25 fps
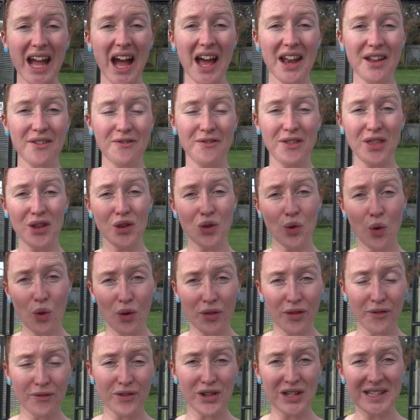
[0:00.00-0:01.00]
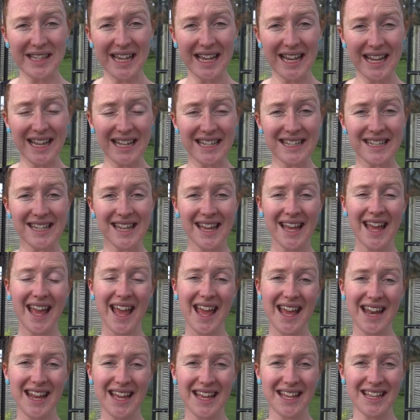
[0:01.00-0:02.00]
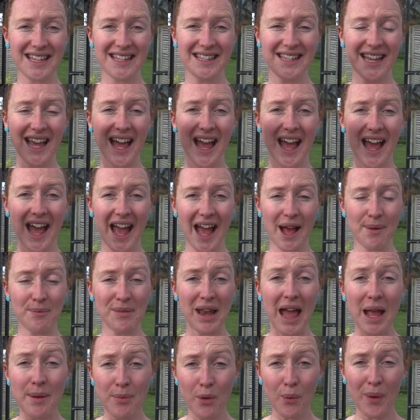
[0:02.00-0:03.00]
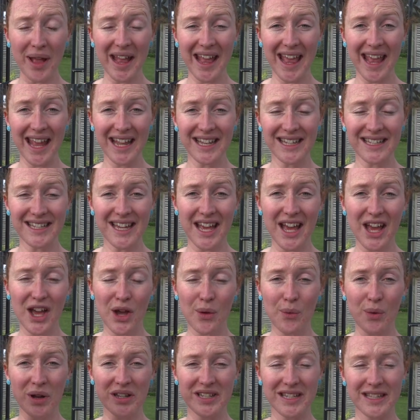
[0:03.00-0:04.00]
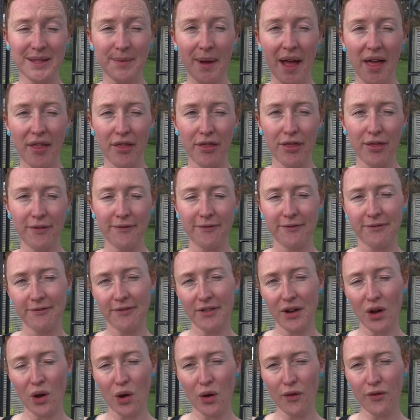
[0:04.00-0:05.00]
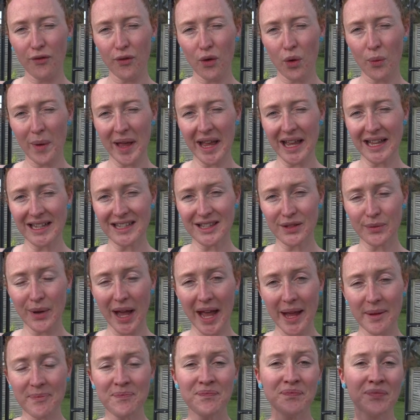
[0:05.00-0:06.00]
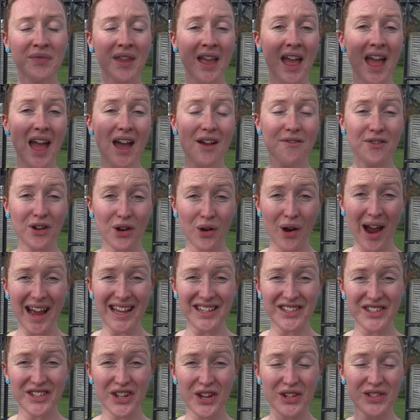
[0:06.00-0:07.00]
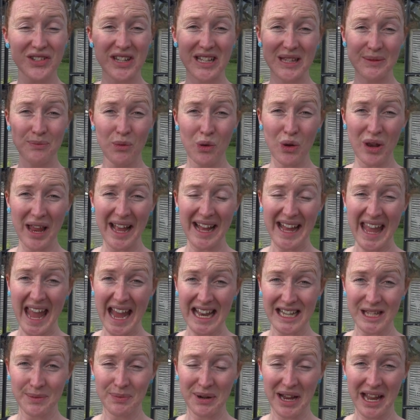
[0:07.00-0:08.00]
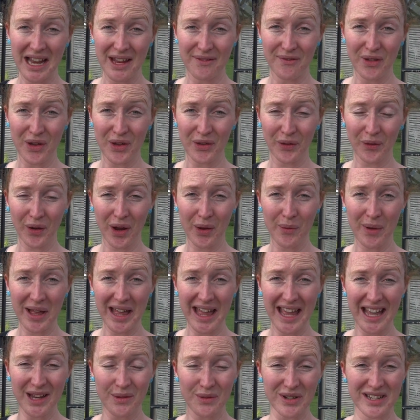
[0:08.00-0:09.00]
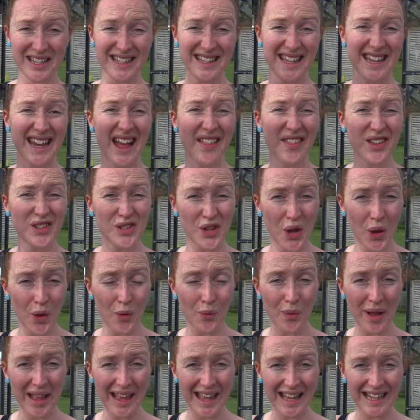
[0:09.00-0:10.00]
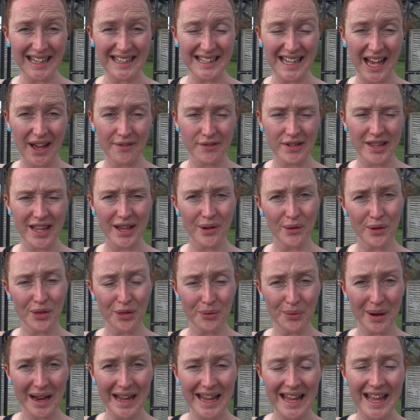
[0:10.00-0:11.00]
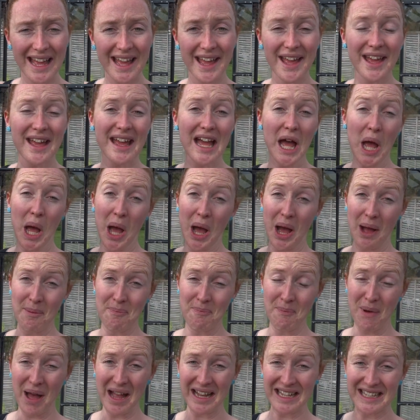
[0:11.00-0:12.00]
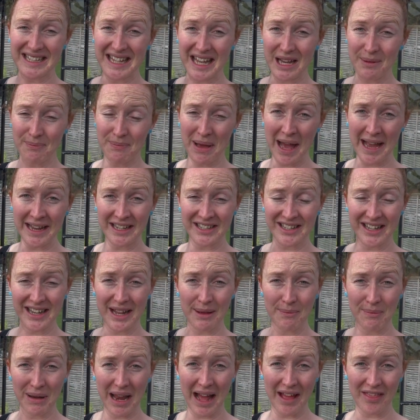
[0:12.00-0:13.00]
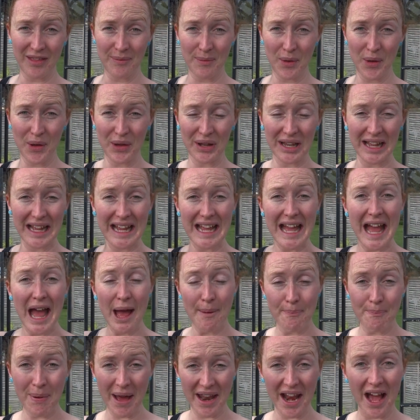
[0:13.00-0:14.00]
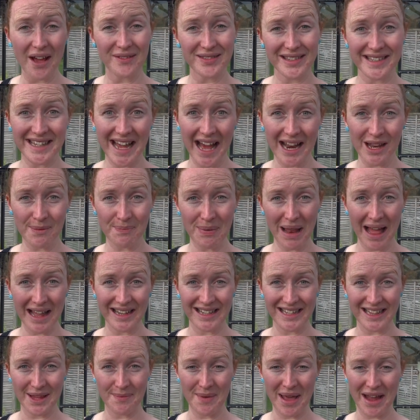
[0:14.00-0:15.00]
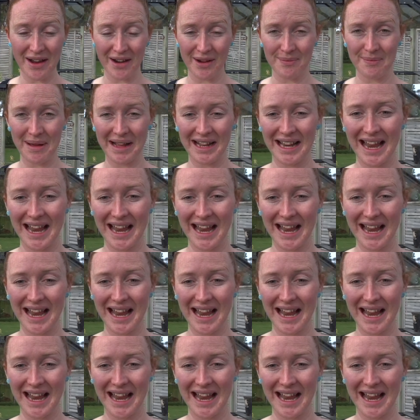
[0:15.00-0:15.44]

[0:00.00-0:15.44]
kind of the north of New Zealand, it is um, Labour weekend, which is about four, four weekends away. For Christchurch, it's more like Canterbury Anniversary weekend, which is another two weekends after that, or three, I might get impatient and plant them early, but I've started planting them here in my